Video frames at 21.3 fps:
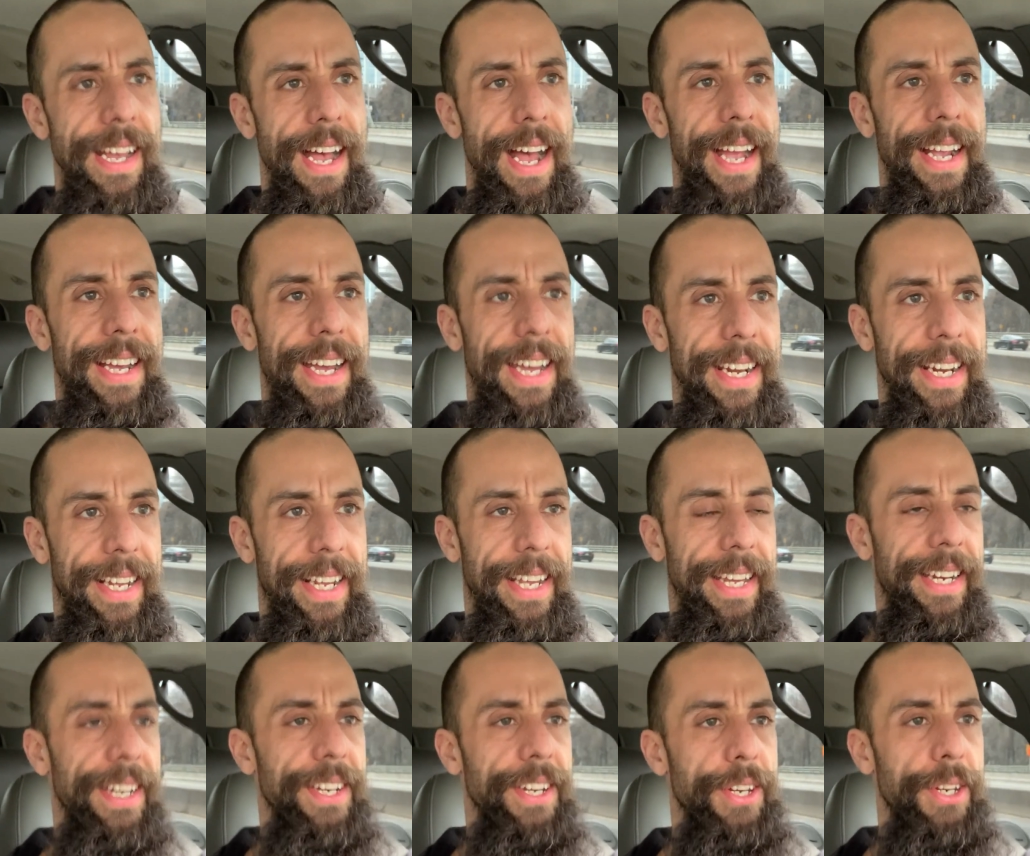I gotta
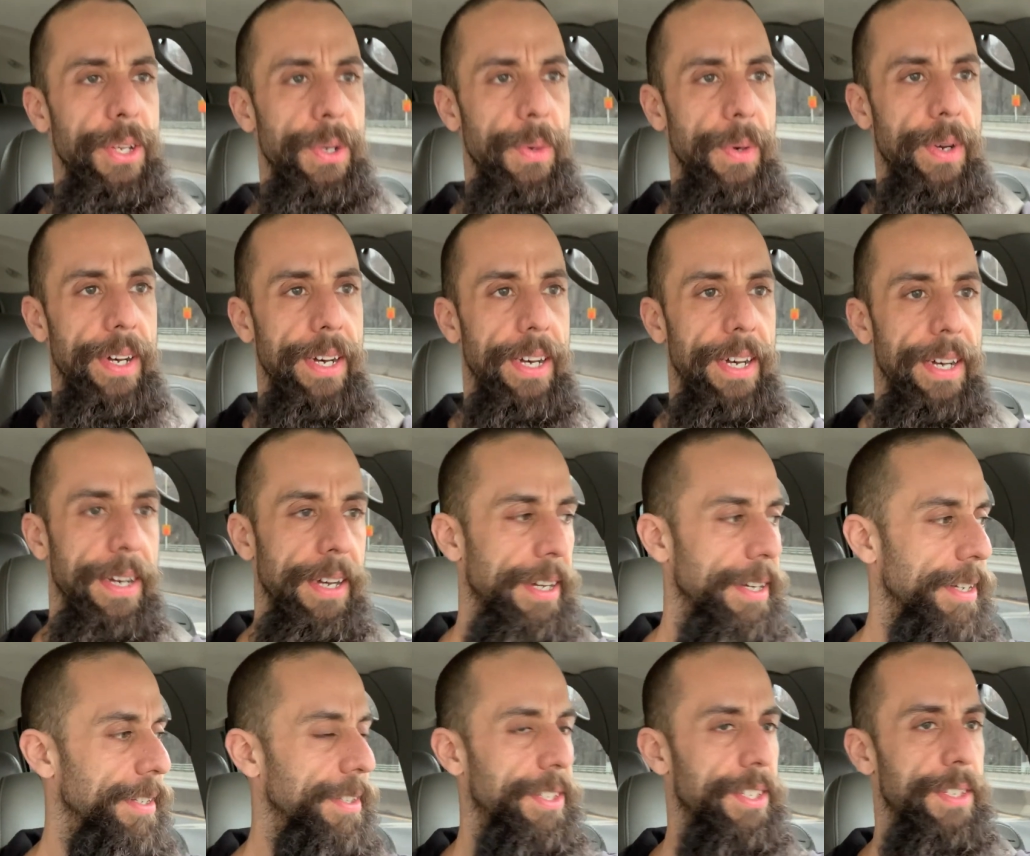get a new,
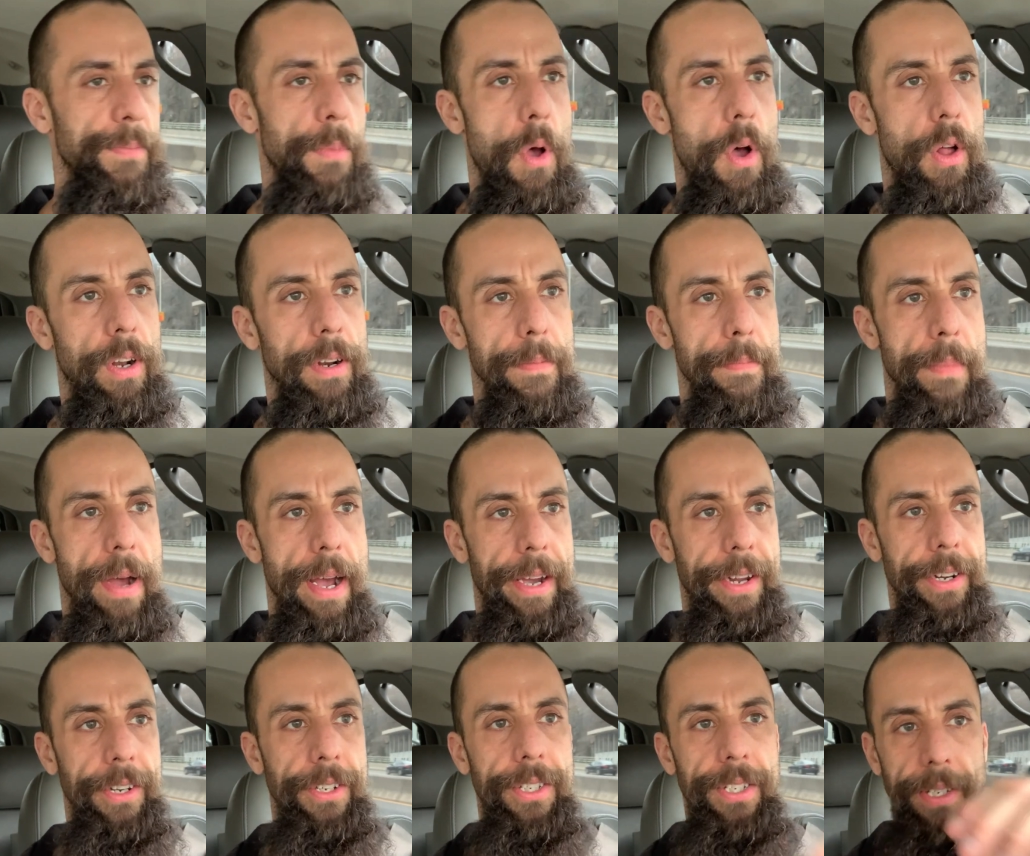smaller
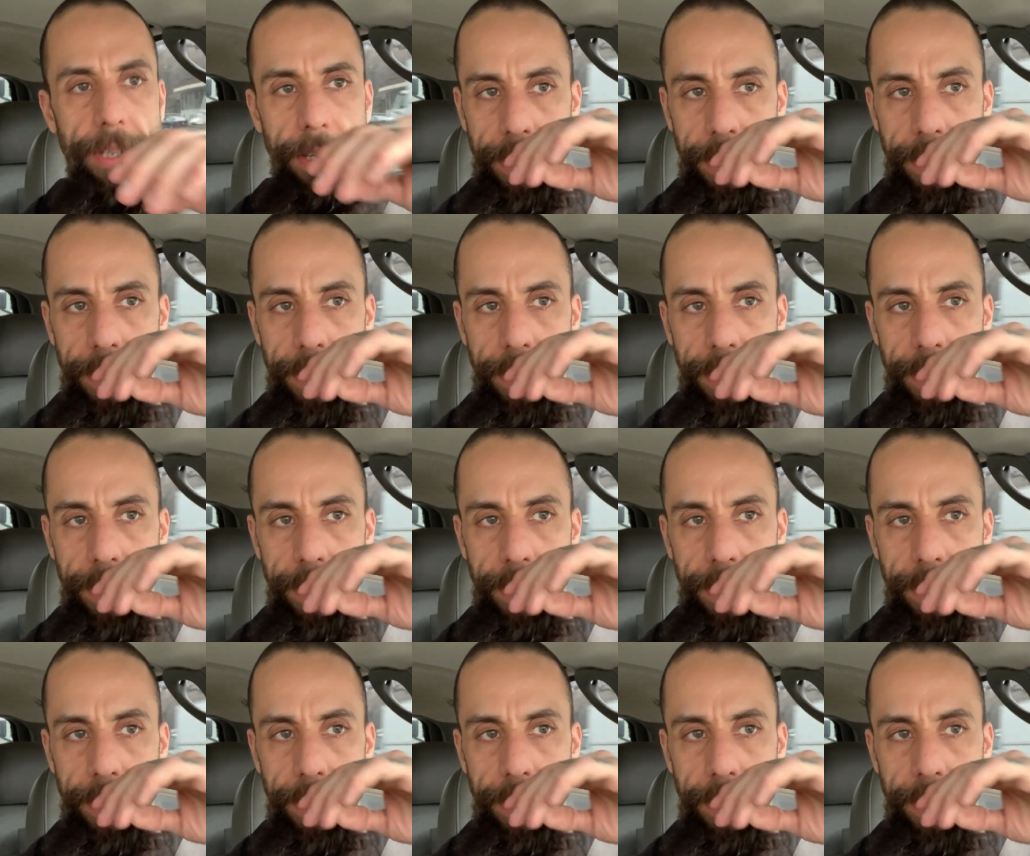miter saw.